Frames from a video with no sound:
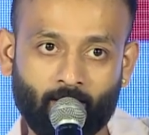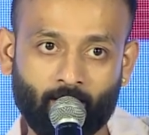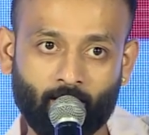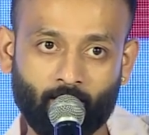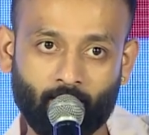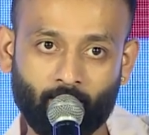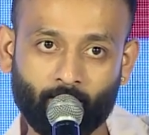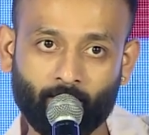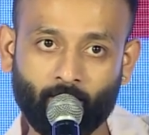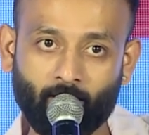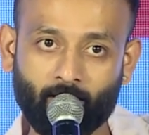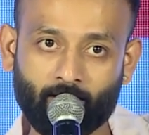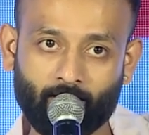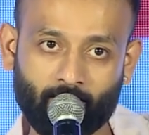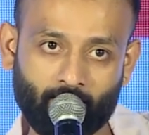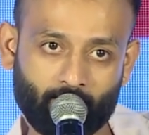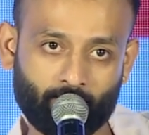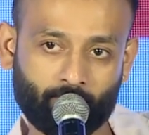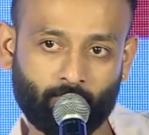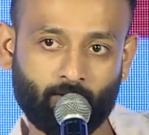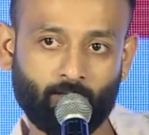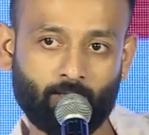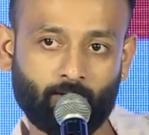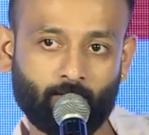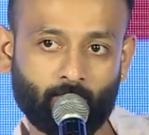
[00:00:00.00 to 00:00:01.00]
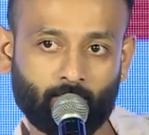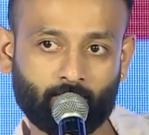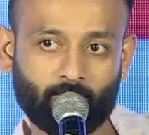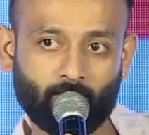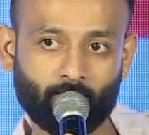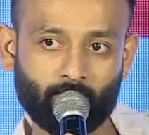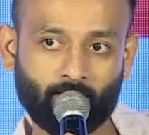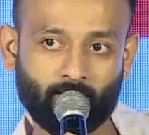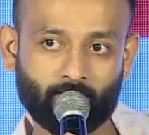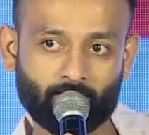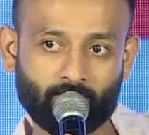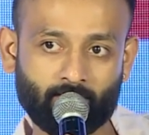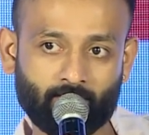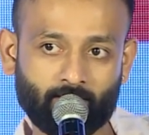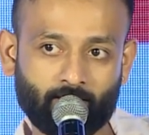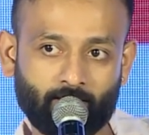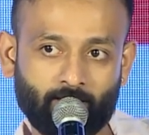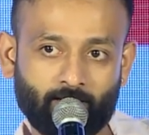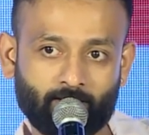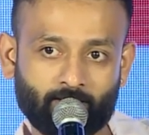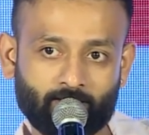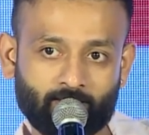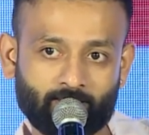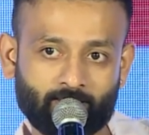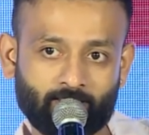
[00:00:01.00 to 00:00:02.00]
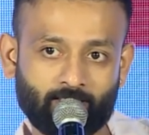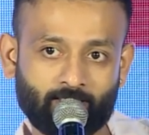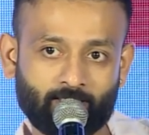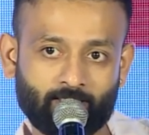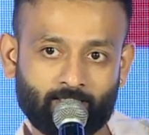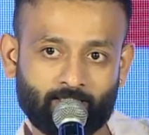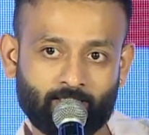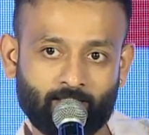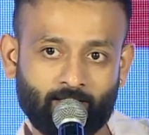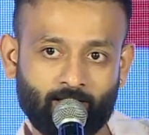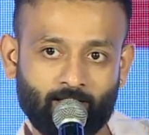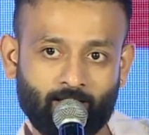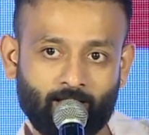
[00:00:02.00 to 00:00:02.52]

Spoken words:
in fact, I feel sometimes that the agencies